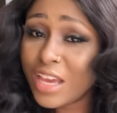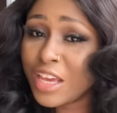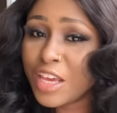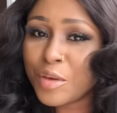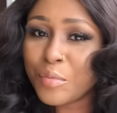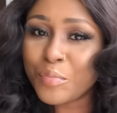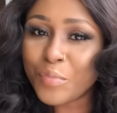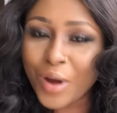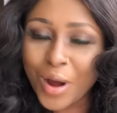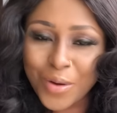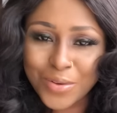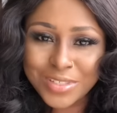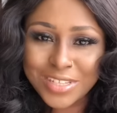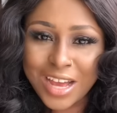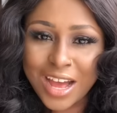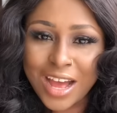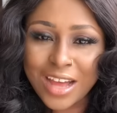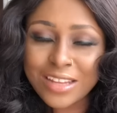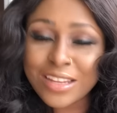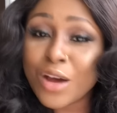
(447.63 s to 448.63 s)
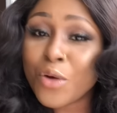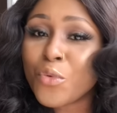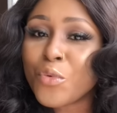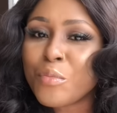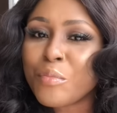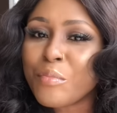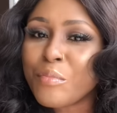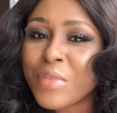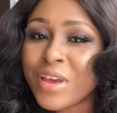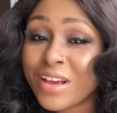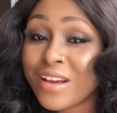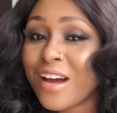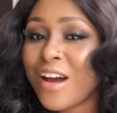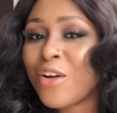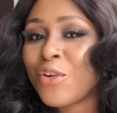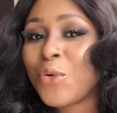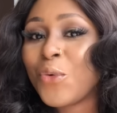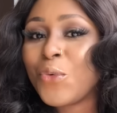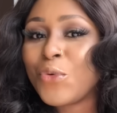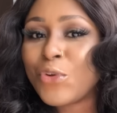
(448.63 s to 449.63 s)
about her that will make her
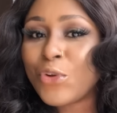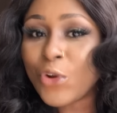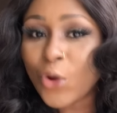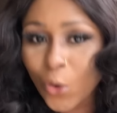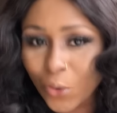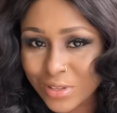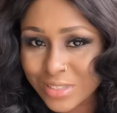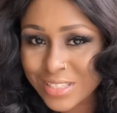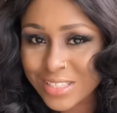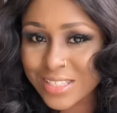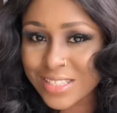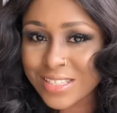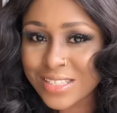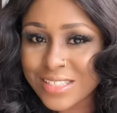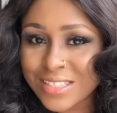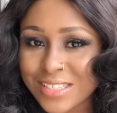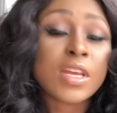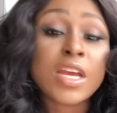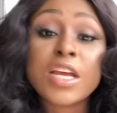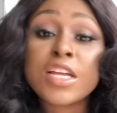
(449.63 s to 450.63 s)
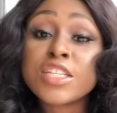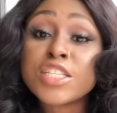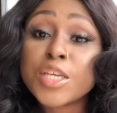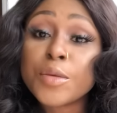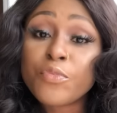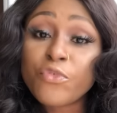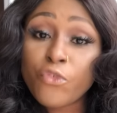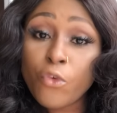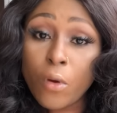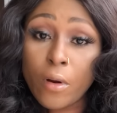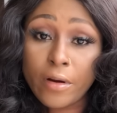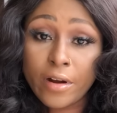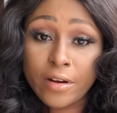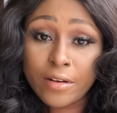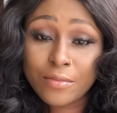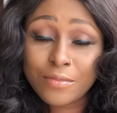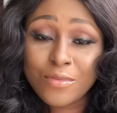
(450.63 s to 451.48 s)
go nuts. Tip 4.